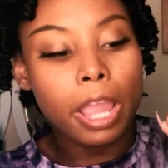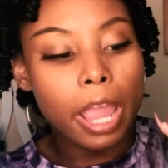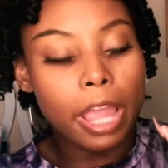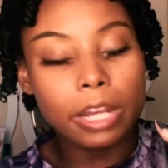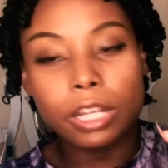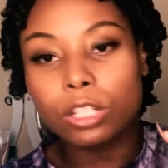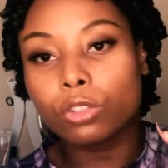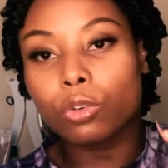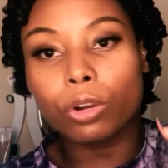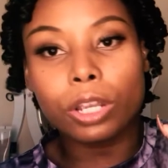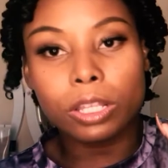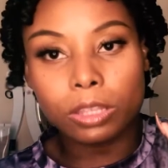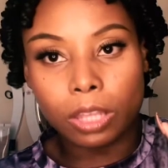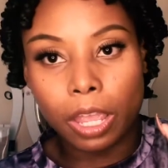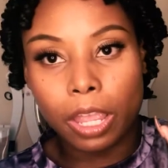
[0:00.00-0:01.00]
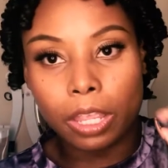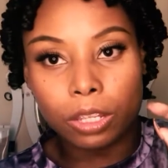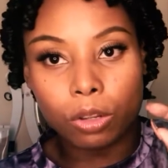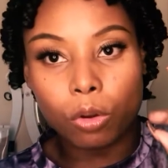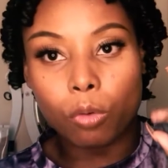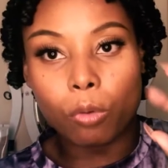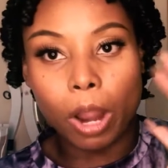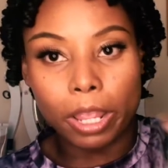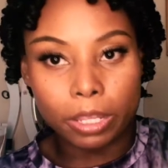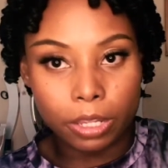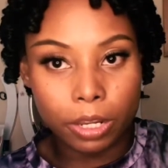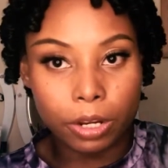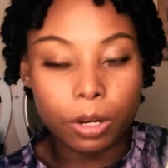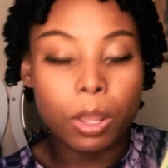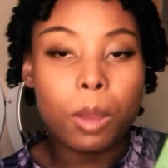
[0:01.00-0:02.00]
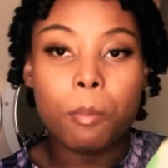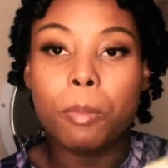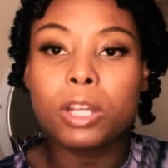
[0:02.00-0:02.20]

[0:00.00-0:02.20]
in this green thing right here.